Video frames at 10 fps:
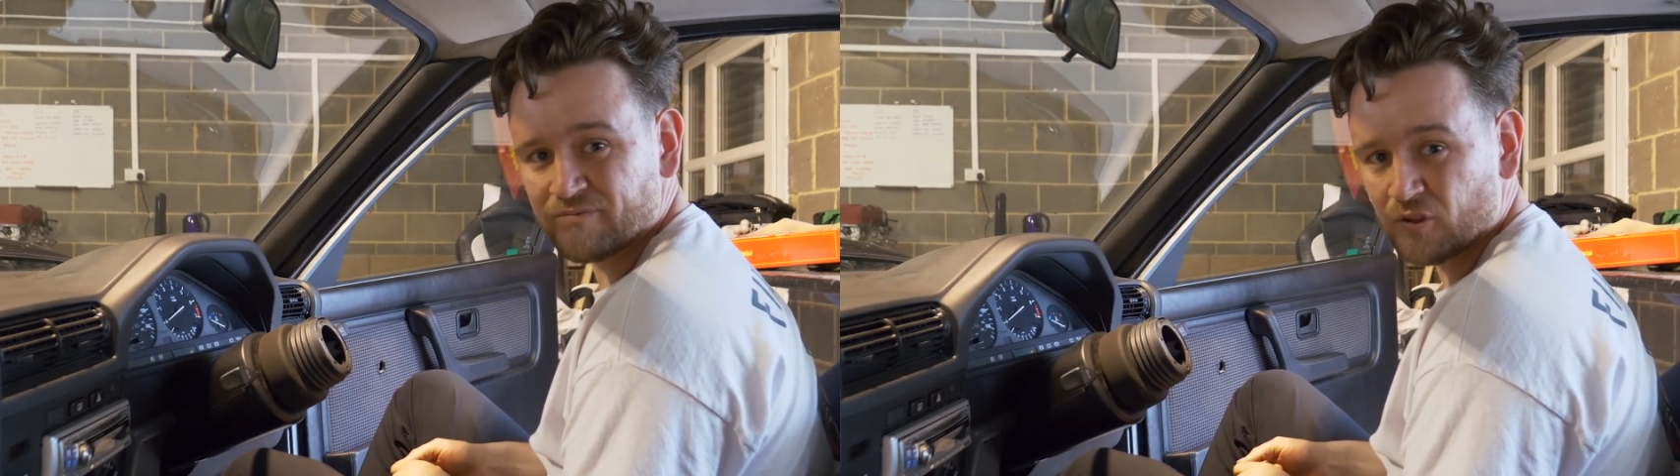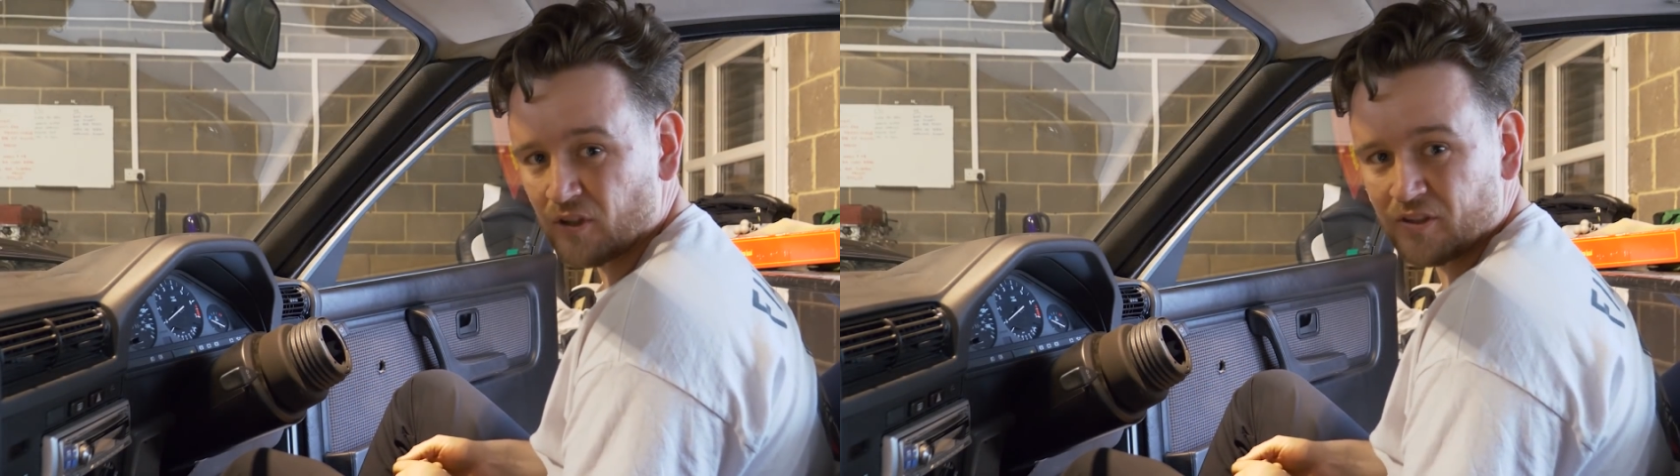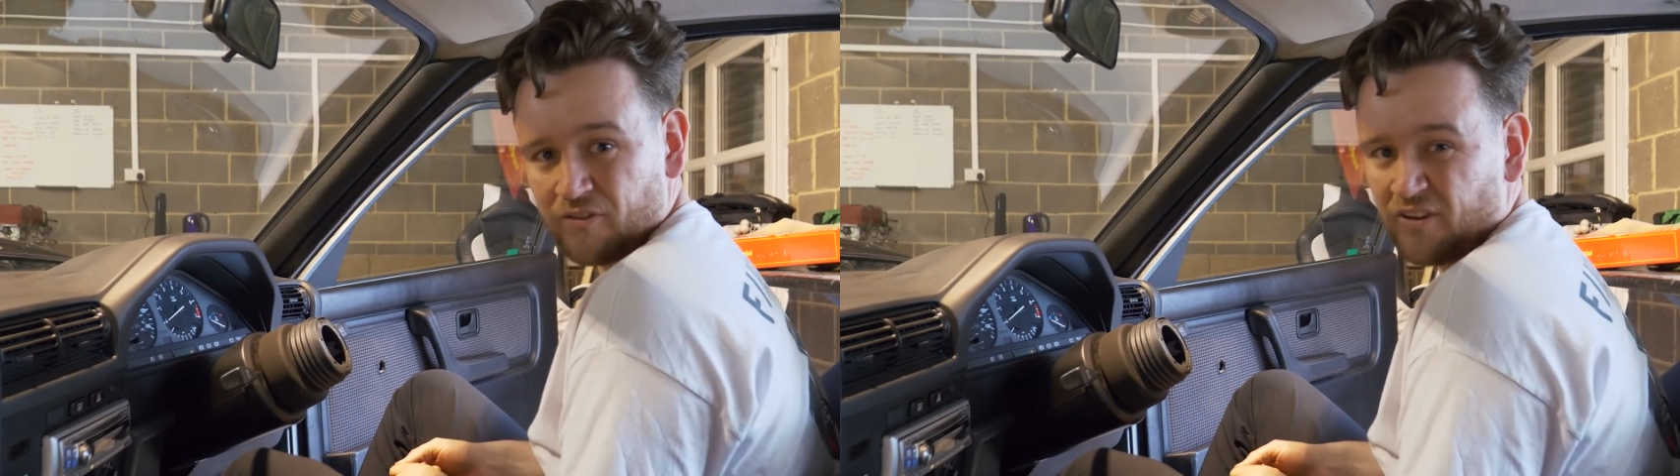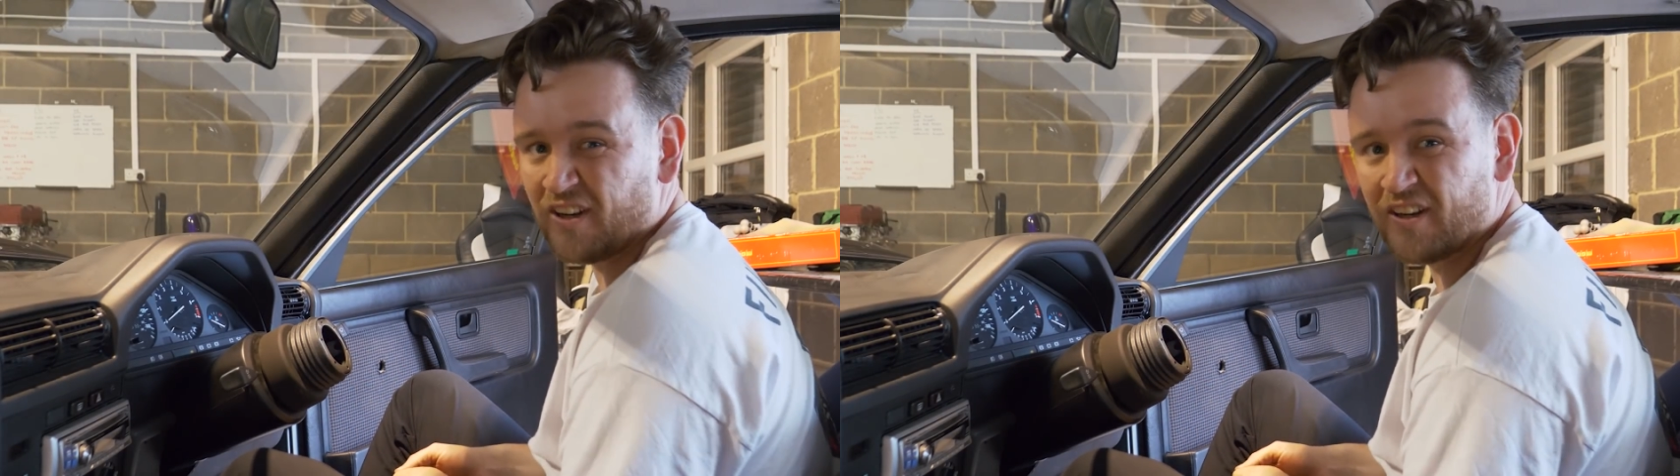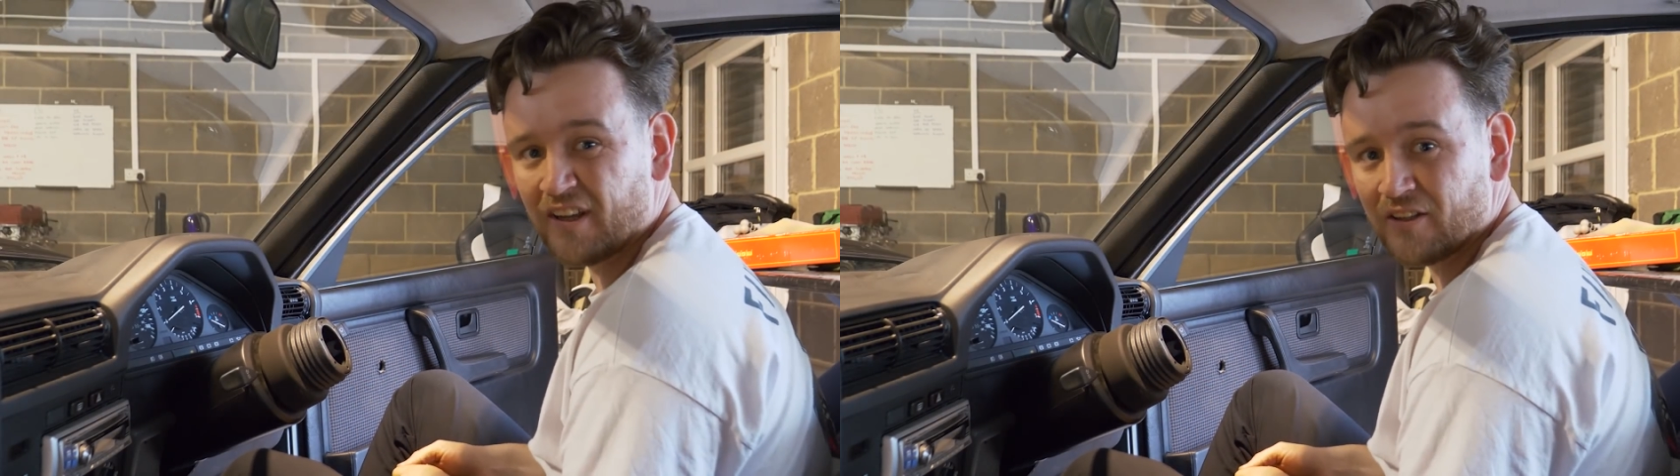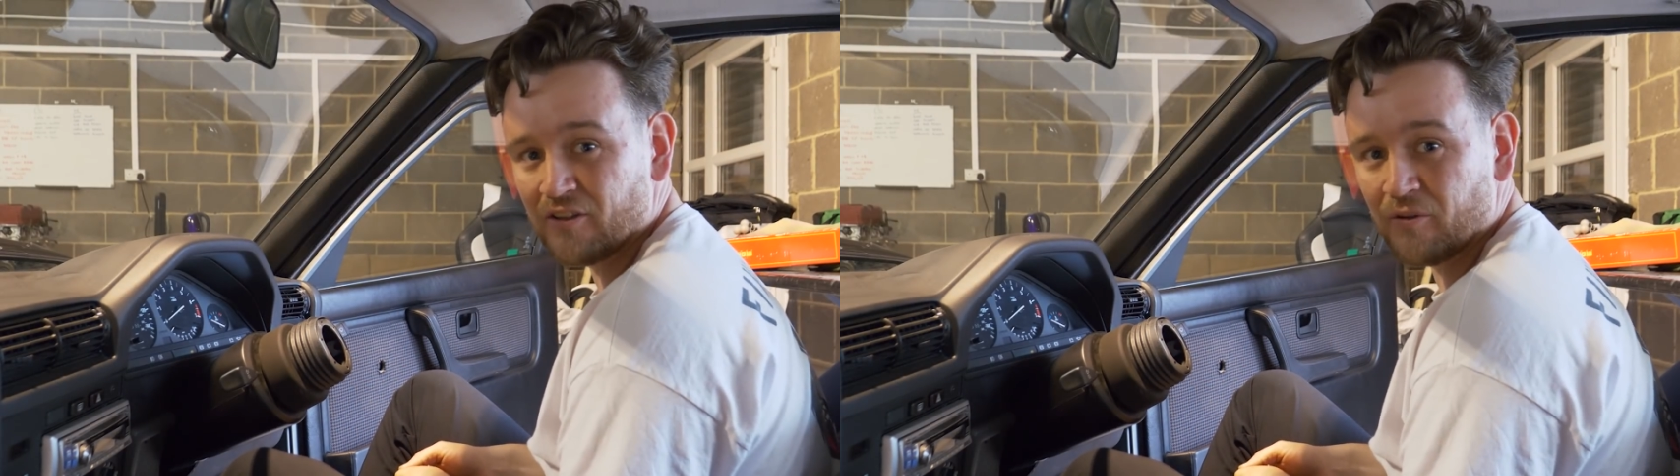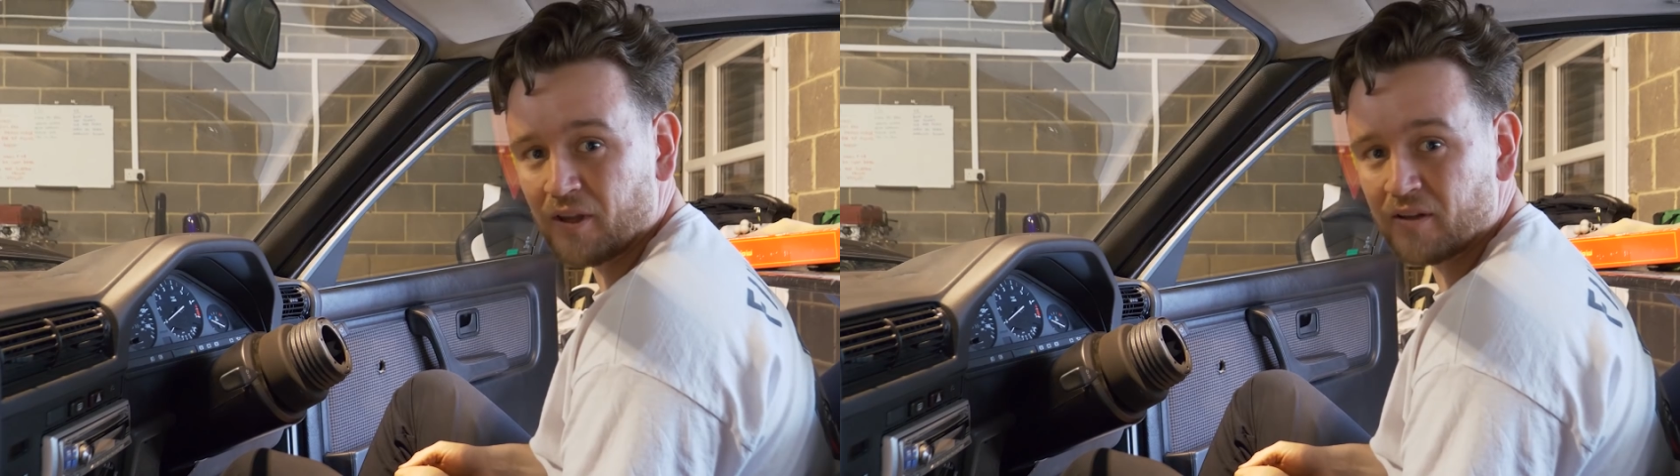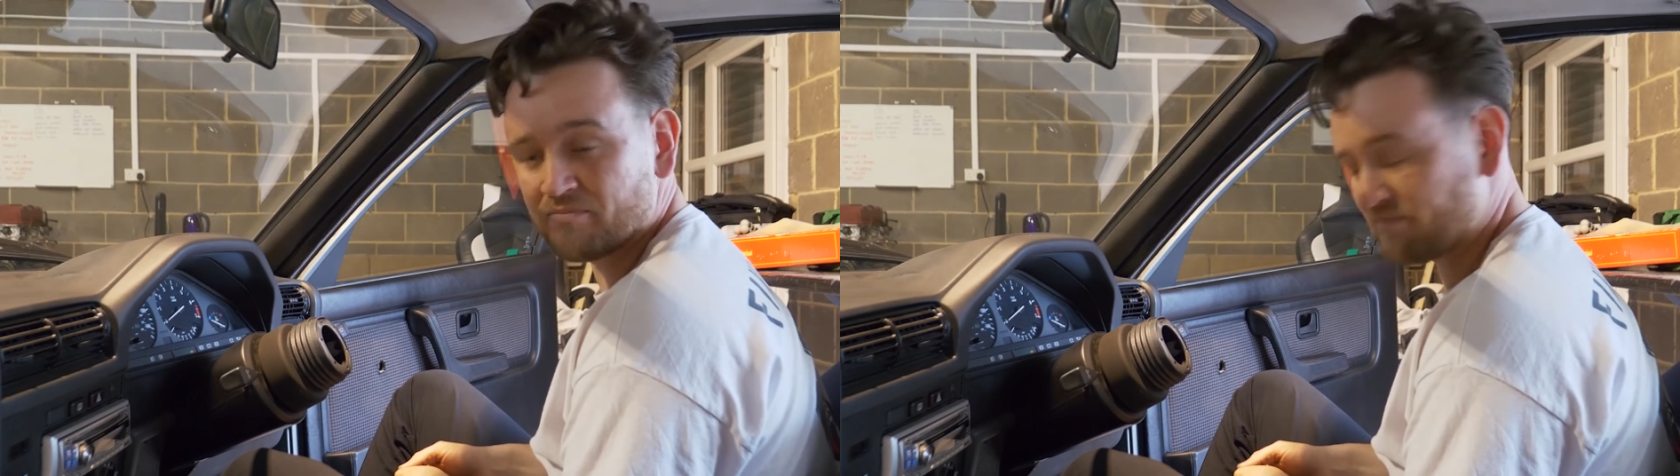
so I didn't really need to do that.